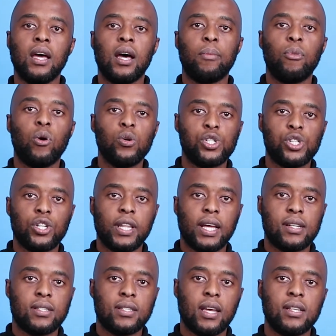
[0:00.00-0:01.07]
a motion
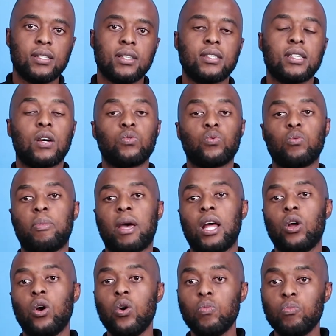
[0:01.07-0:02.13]
that says this House would ban
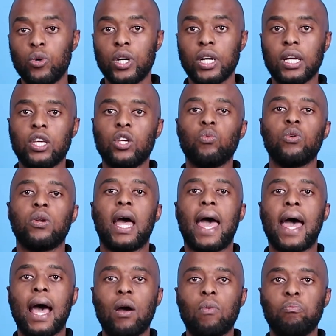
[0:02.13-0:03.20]
homework, you would
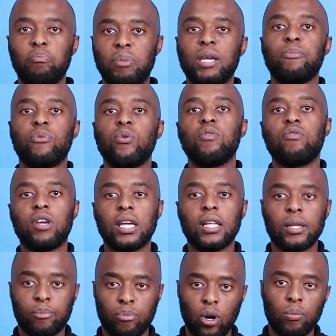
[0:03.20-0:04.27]
be proving the
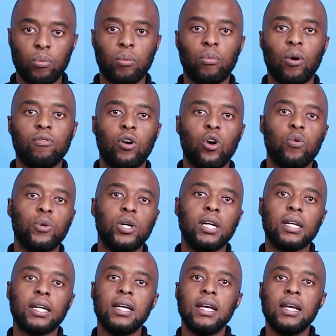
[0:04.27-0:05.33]
problem of homework.
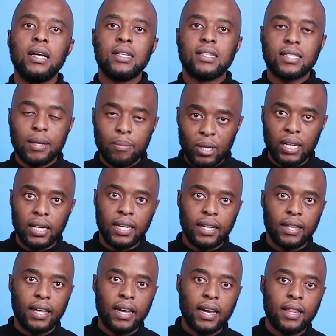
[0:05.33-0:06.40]
Similarly
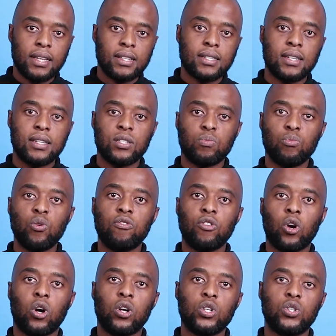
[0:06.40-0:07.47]
then, and this is moving
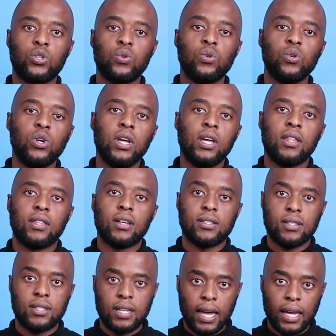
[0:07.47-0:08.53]
on to the
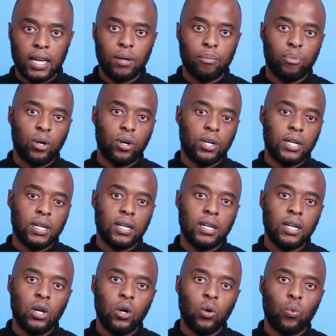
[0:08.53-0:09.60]
second burden,
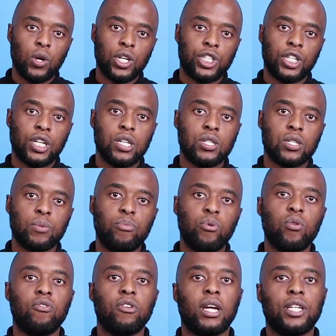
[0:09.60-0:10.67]
which is
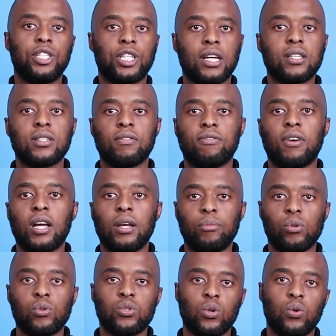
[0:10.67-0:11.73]
proving a
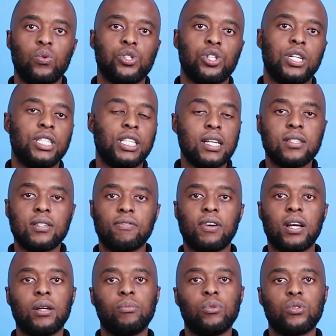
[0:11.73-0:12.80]
justifiable solution. A
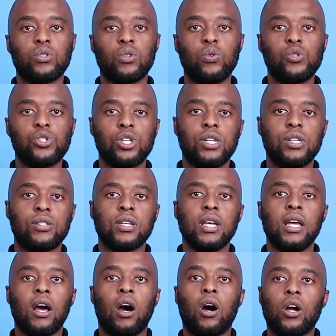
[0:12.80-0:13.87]
justifiable solution is
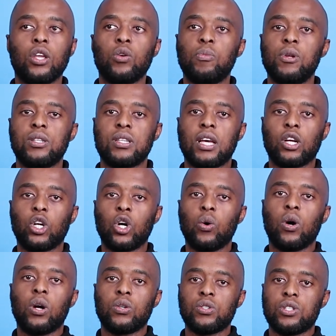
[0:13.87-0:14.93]
arguments that go
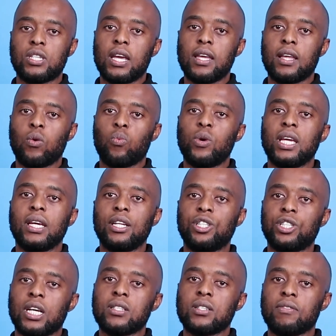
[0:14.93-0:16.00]
on to say that we can
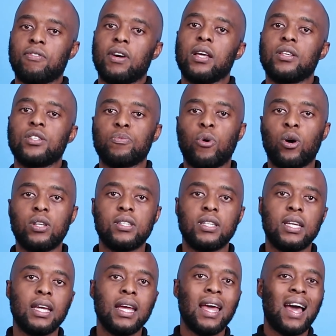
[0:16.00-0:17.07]
justify this
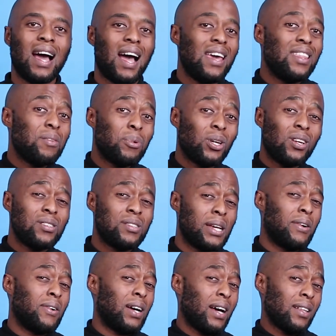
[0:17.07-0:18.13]
policy either because there
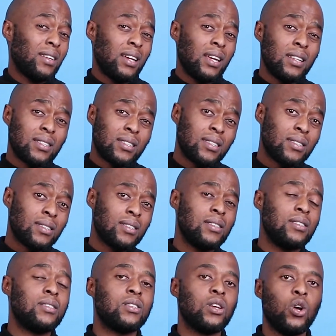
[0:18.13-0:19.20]
are other
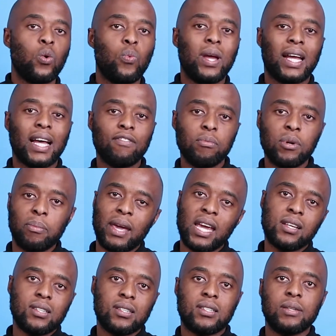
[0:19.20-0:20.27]
instances where government
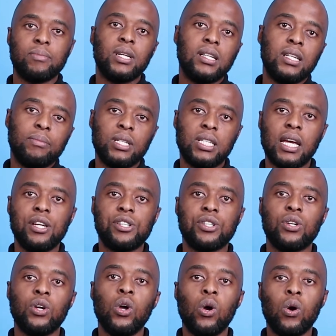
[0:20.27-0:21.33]
makes a similar
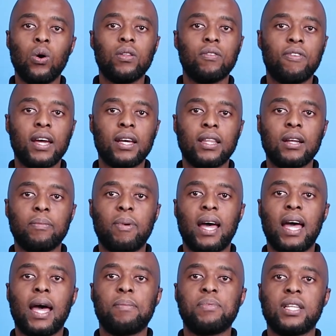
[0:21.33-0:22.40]
limitation, or the fact that
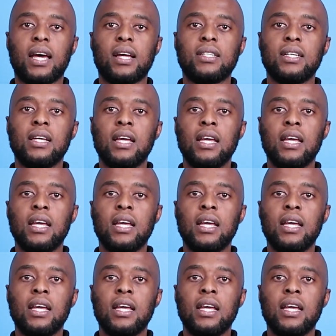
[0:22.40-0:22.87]
perhaps that